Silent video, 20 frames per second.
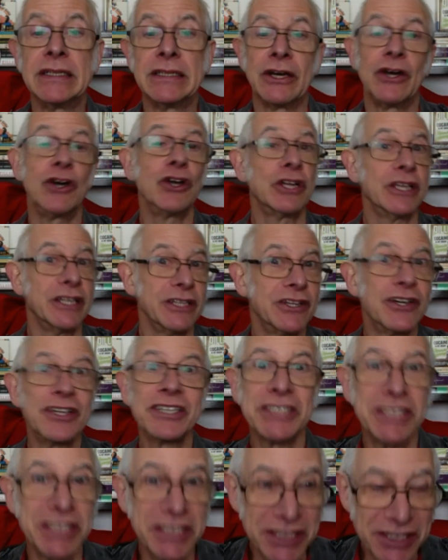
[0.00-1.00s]
early
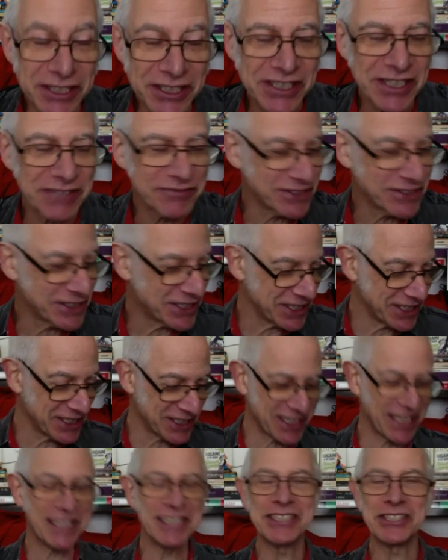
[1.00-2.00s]
1970s.
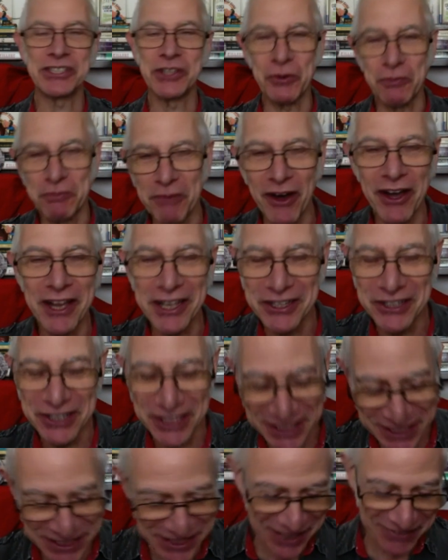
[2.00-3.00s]
That is, not my
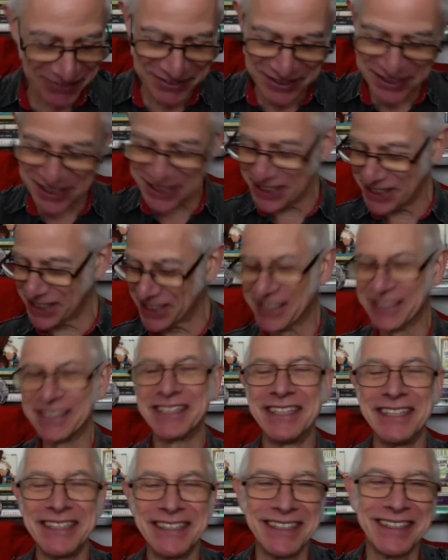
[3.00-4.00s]
early 70s.
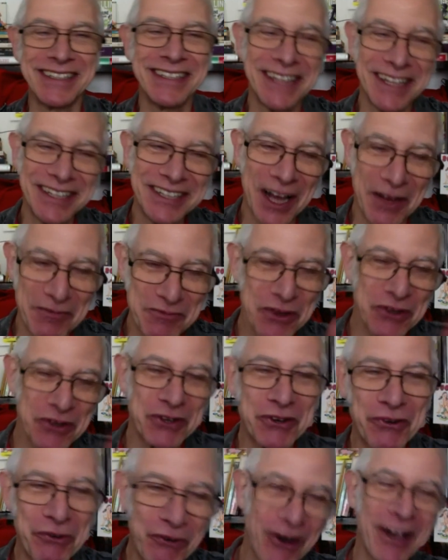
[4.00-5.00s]
I'm not
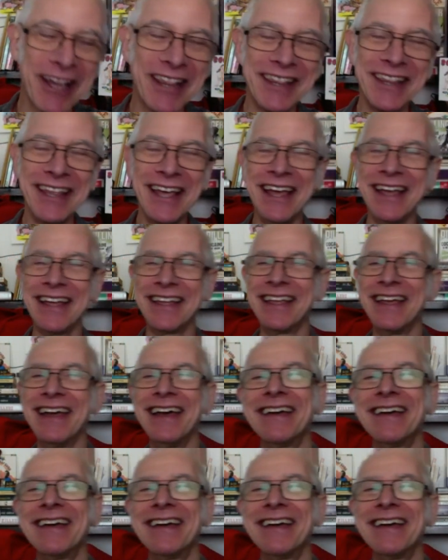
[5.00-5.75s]
quite there yet.